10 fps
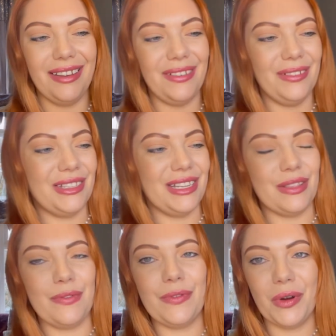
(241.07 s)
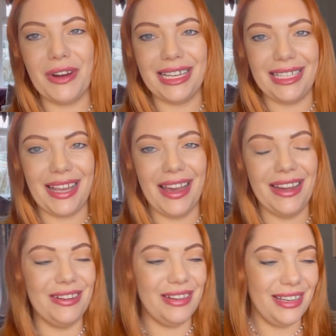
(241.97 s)
which is the
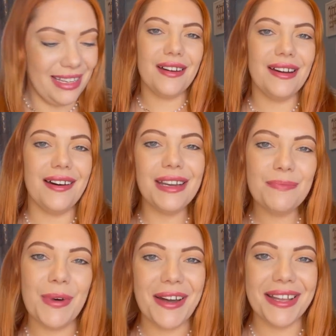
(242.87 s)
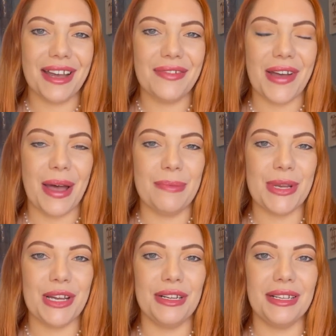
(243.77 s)
480. I buy FM
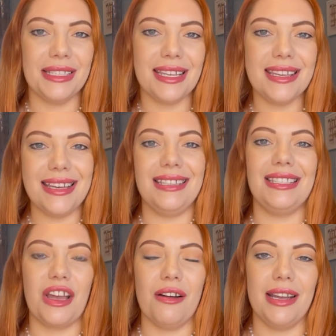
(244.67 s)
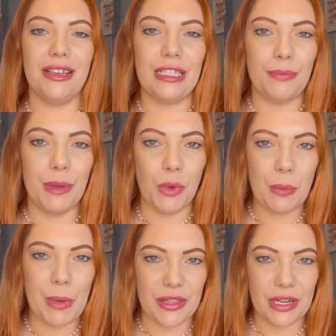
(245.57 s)
because years ago I used to be more
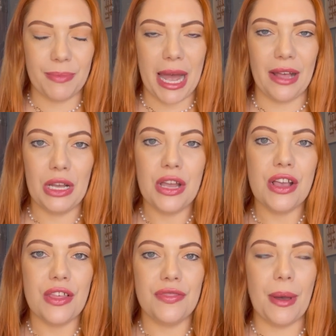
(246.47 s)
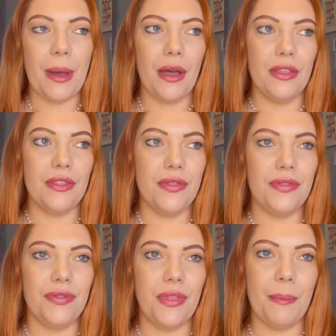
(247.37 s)
bothered about the
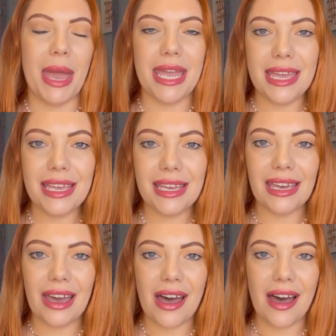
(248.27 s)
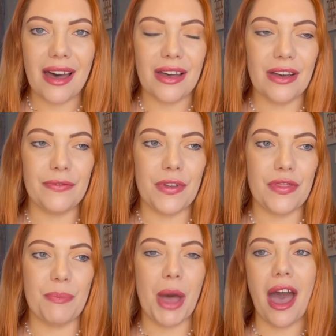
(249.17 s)
make of
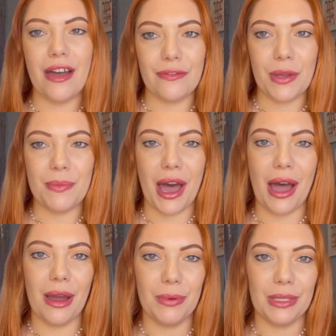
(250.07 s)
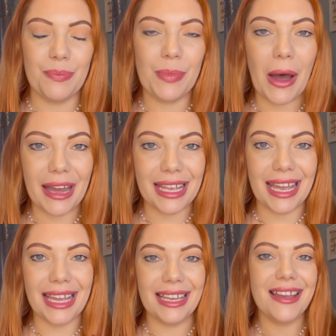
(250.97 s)
the perfume that I was
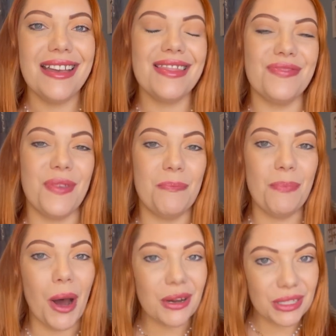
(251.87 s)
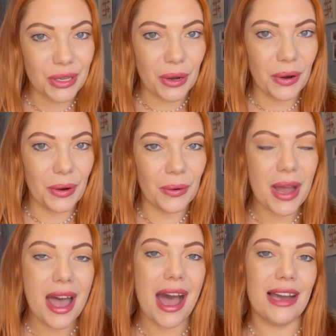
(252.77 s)
buying, the bottle.
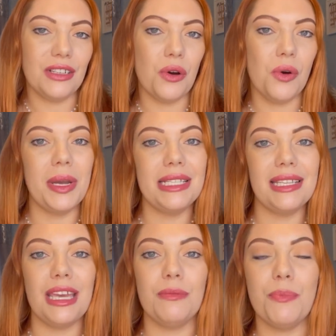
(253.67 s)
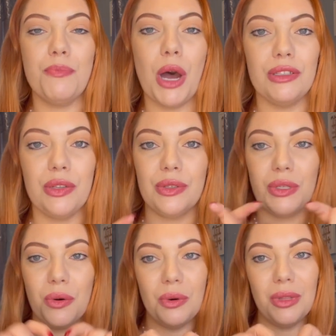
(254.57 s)
I'd always keep the bottles
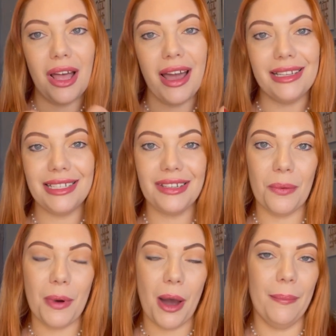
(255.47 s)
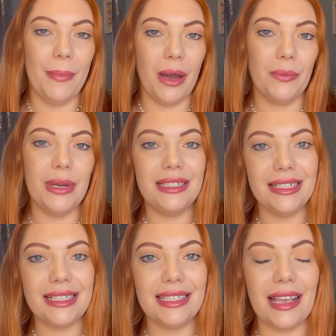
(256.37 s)
all lined up on my
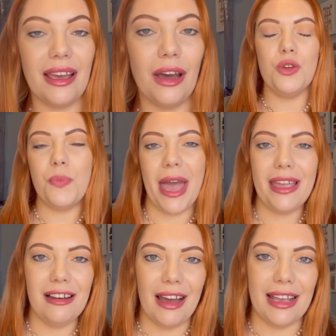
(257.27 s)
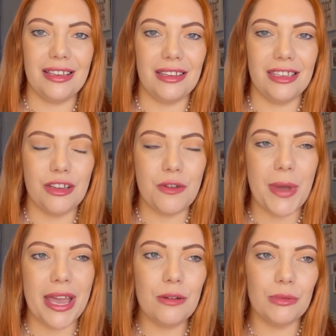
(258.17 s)
windowsill. You can
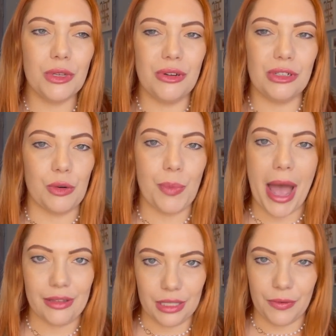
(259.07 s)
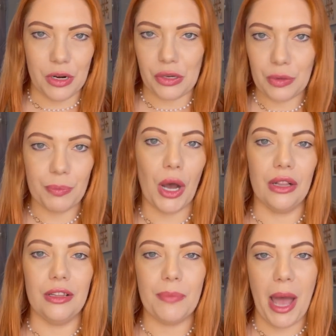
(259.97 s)
pay up to £100 for a good
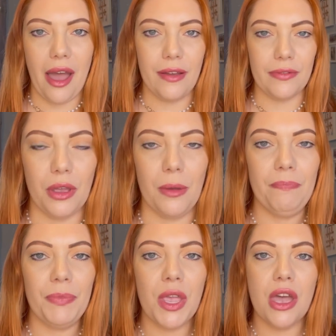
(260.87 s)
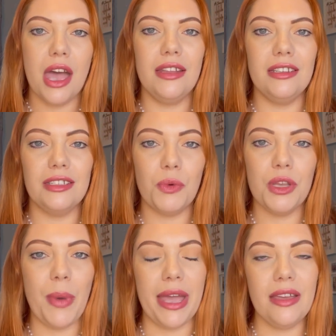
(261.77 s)
bottle of perfume, and what
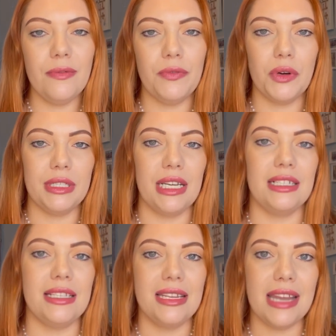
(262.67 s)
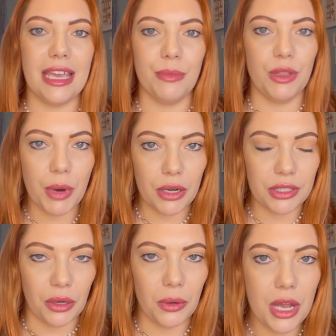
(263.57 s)
you're paying for is actually the name in the
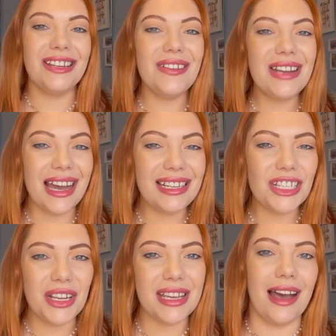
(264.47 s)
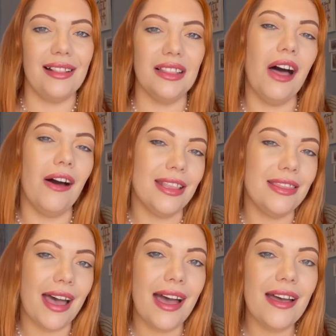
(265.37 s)
bottle. You don't actually get a lot in
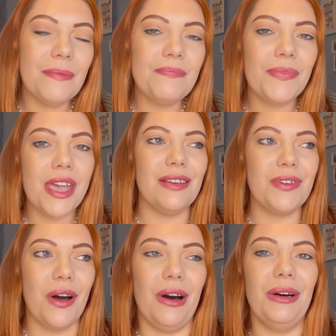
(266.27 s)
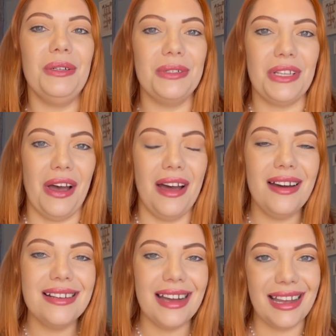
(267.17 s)
there. I've got older
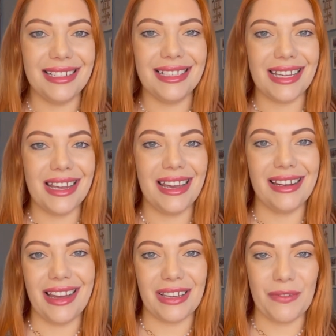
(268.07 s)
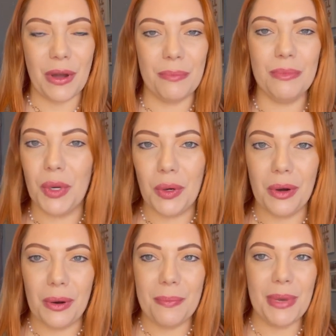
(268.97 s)
and like I've got
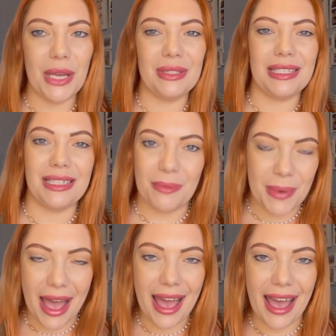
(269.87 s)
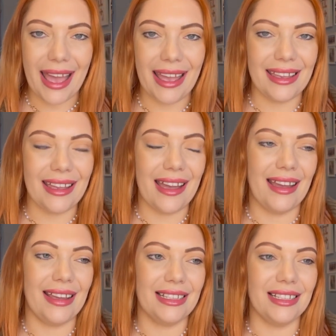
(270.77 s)
more bills to pay,
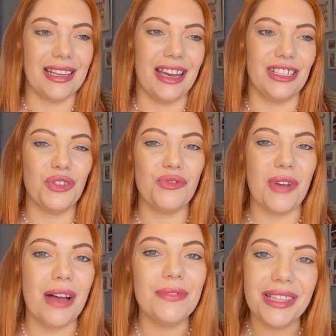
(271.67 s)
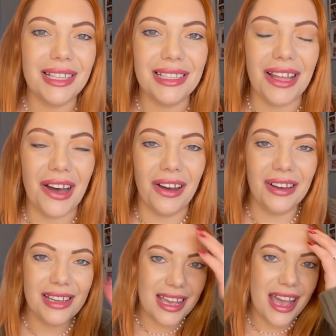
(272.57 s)
and I travel a
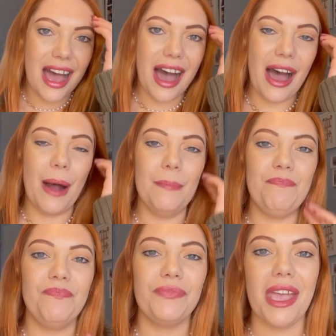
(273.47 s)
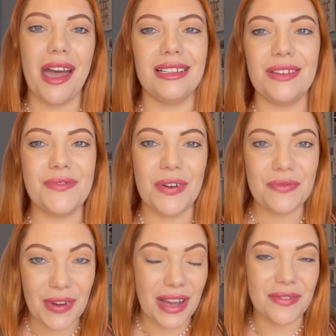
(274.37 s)
lot, and I've got
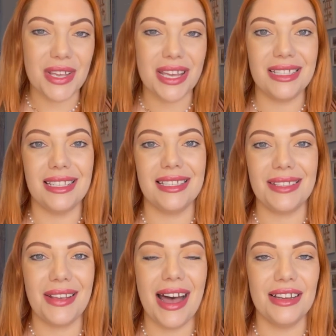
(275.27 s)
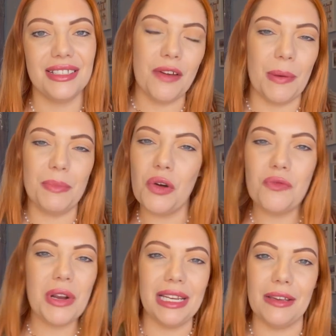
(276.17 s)
5 kids as well, so I'm not
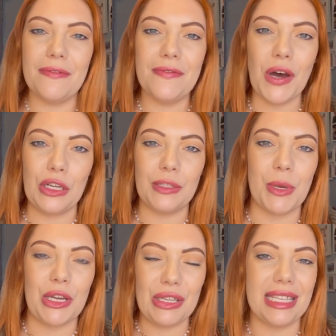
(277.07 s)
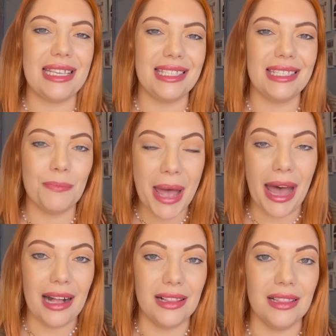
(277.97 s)
really fussed because they
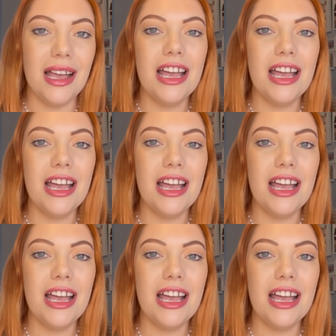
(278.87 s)
smell